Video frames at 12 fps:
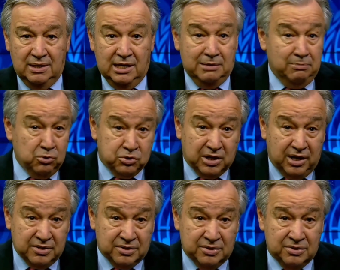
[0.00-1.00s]
In most
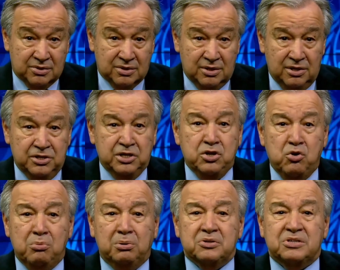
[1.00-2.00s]
cases,
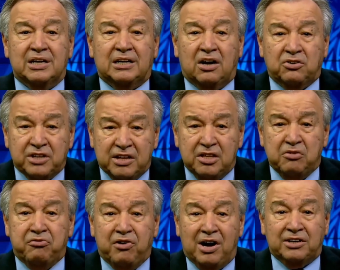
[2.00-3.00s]
renewables are already
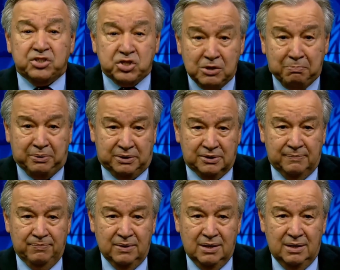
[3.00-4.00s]
far cheaper.
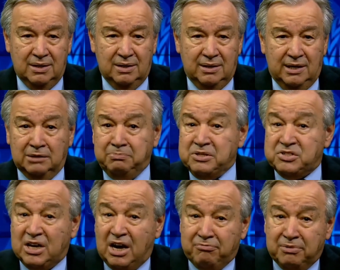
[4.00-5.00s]
It means
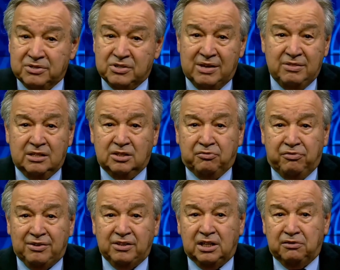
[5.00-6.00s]
governments ending the
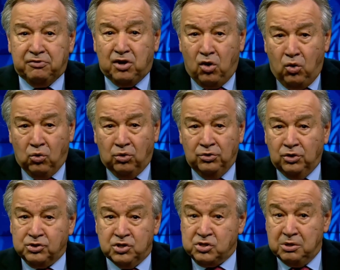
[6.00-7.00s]
funding of coal,
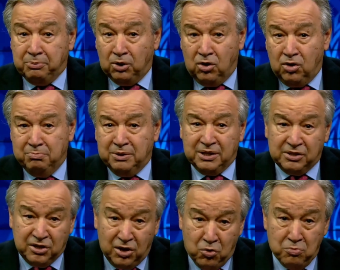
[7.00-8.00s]
not just abroad, but at
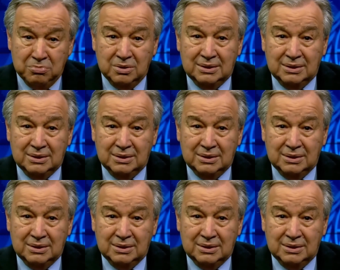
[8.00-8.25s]
home.